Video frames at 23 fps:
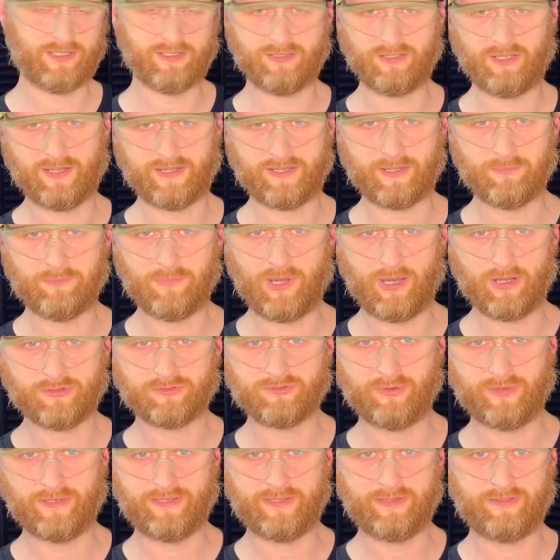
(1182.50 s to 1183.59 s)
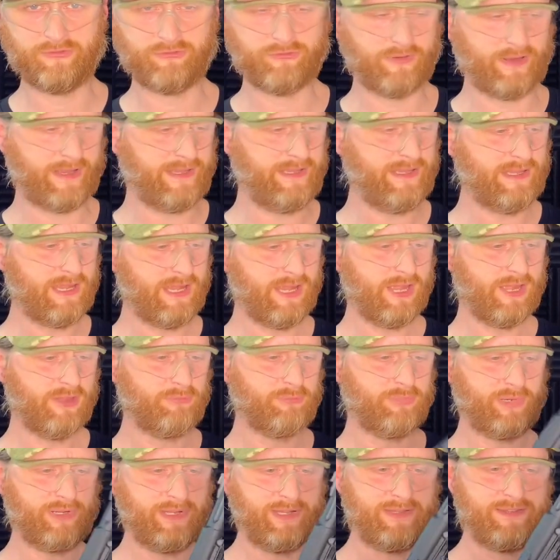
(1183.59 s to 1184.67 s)
like a Mark 23,
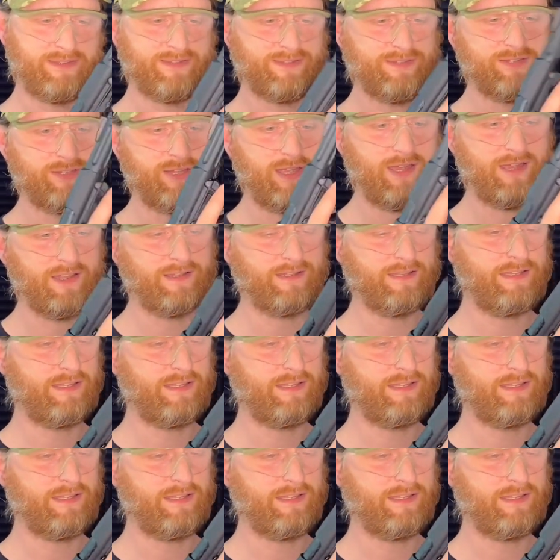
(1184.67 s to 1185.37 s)
but it's certainly